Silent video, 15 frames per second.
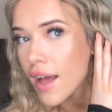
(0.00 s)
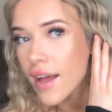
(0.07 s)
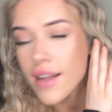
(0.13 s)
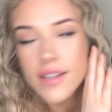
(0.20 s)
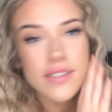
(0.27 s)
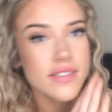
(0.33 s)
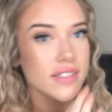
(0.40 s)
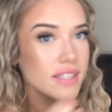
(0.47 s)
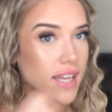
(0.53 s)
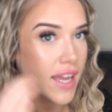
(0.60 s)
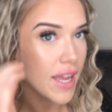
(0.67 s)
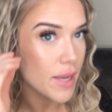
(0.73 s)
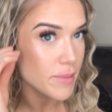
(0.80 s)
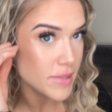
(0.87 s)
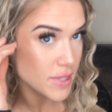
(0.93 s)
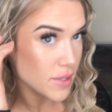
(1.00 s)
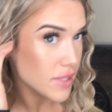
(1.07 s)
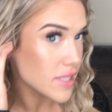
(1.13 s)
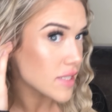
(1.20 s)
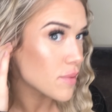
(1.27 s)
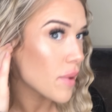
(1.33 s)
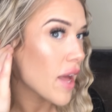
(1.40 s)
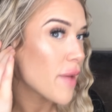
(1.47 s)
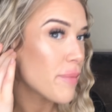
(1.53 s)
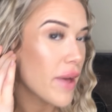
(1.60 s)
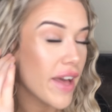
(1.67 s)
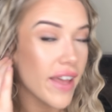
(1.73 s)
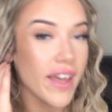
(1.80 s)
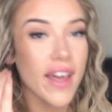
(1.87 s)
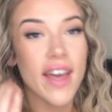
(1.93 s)
And I absolutely swear
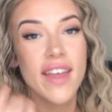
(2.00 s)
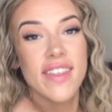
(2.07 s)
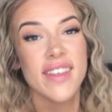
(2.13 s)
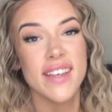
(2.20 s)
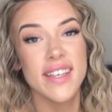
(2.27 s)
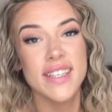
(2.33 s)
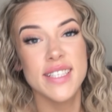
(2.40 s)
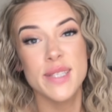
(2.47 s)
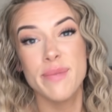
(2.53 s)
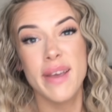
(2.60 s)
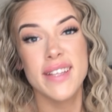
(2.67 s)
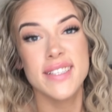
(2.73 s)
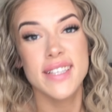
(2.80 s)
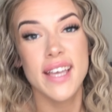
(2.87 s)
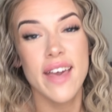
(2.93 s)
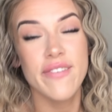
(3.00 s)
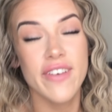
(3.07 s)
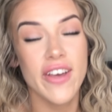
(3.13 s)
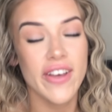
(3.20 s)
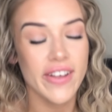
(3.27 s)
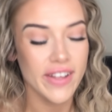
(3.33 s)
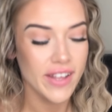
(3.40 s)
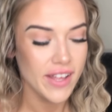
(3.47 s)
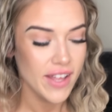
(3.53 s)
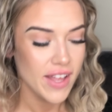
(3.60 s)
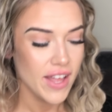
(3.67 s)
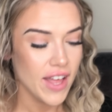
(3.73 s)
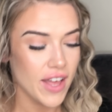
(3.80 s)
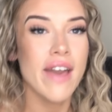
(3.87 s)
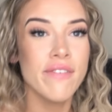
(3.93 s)
by it. I think it's the best thing ever.
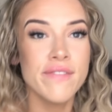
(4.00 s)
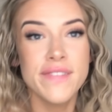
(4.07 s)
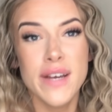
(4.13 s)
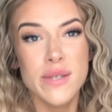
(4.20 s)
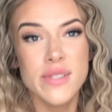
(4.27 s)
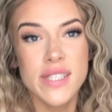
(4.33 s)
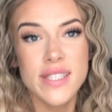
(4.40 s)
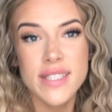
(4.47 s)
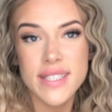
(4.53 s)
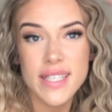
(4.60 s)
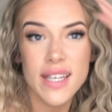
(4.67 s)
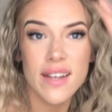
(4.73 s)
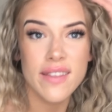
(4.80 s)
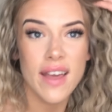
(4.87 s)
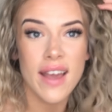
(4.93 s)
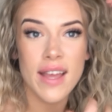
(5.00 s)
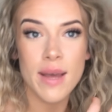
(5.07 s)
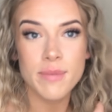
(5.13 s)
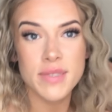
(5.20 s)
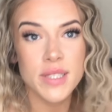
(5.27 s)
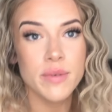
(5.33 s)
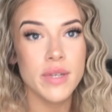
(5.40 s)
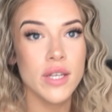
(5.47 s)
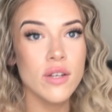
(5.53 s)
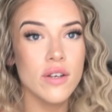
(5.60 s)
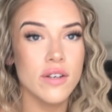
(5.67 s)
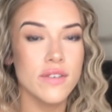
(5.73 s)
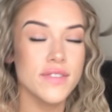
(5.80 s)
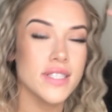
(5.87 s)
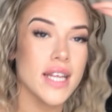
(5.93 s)
I haven't found a concealer that I absolutely
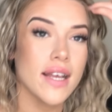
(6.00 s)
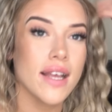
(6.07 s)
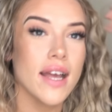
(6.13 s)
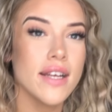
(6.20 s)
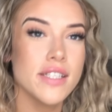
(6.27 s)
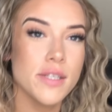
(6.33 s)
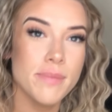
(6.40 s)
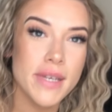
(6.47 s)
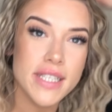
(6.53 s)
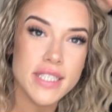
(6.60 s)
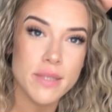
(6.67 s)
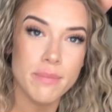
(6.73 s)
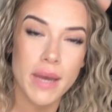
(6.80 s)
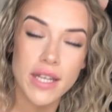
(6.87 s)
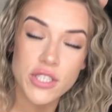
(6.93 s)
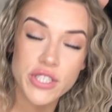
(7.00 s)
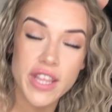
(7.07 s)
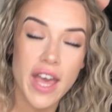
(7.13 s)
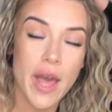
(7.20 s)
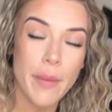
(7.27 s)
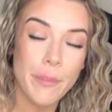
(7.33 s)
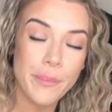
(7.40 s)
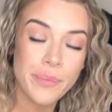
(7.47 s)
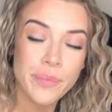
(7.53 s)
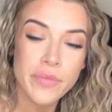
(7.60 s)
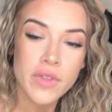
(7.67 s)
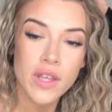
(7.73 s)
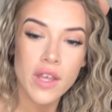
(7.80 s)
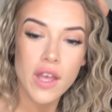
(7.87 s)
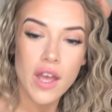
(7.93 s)
love, so I kind of mix and match them.
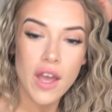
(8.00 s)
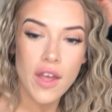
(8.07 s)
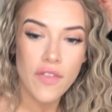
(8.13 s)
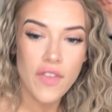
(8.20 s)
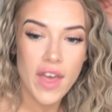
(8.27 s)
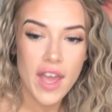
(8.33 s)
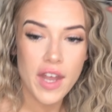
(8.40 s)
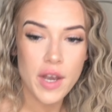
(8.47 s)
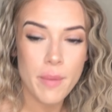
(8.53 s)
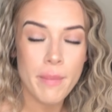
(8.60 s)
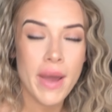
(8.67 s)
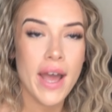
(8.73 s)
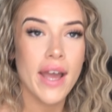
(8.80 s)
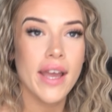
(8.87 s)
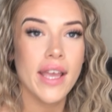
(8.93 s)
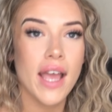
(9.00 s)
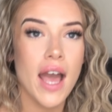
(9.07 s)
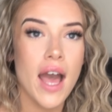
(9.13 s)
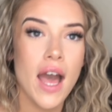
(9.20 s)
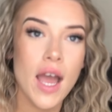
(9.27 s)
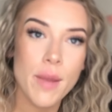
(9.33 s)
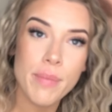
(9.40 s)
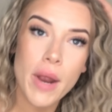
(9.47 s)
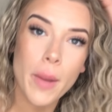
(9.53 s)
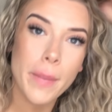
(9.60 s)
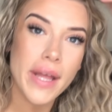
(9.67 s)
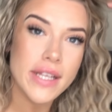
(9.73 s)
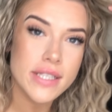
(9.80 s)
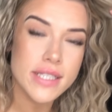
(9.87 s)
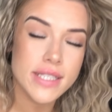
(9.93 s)
And then my eyebrow
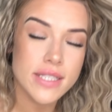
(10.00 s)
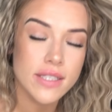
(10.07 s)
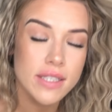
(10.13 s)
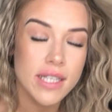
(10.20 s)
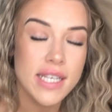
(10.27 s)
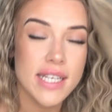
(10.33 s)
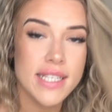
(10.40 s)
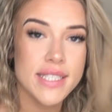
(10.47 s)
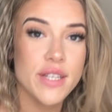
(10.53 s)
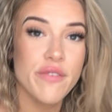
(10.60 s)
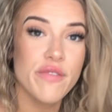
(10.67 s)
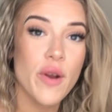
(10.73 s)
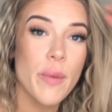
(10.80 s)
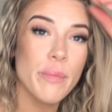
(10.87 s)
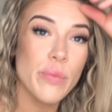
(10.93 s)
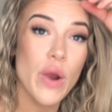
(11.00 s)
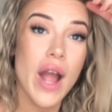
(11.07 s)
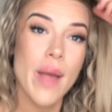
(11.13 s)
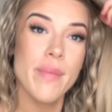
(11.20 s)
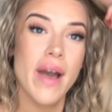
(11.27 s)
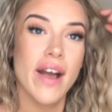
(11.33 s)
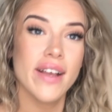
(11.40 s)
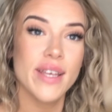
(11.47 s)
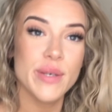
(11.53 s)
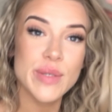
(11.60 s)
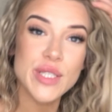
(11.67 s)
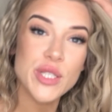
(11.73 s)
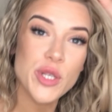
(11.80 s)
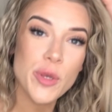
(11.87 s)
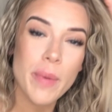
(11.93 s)
pencil is from Primark. It
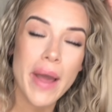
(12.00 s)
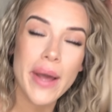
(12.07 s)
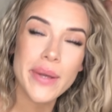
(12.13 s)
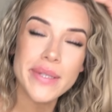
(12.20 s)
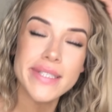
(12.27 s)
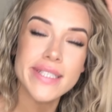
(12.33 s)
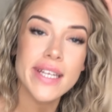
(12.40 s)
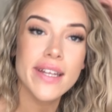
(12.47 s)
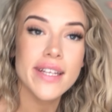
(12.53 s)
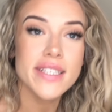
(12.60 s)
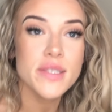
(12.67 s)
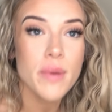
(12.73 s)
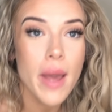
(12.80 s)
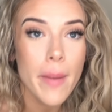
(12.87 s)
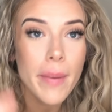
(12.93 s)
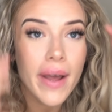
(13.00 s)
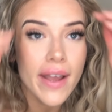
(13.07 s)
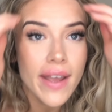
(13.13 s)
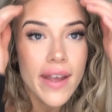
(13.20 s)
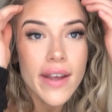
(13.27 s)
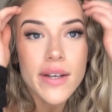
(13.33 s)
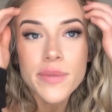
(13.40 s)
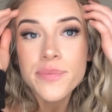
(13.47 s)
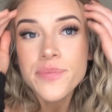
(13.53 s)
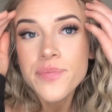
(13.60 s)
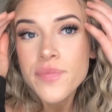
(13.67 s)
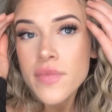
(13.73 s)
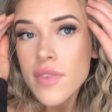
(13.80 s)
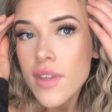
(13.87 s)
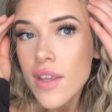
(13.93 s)
was £2 and I swear by it.
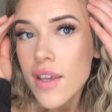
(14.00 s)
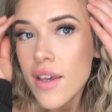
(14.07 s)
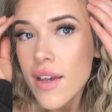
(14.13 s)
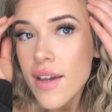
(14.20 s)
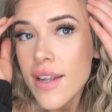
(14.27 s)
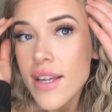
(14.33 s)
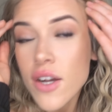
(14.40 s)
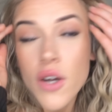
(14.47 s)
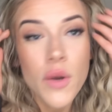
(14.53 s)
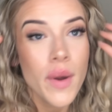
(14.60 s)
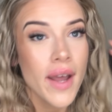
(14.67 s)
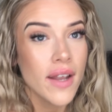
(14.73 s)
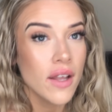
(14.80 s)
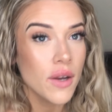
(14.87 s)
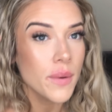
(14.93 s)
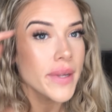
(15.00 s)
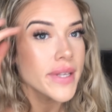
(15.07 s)
And I got quite a lot of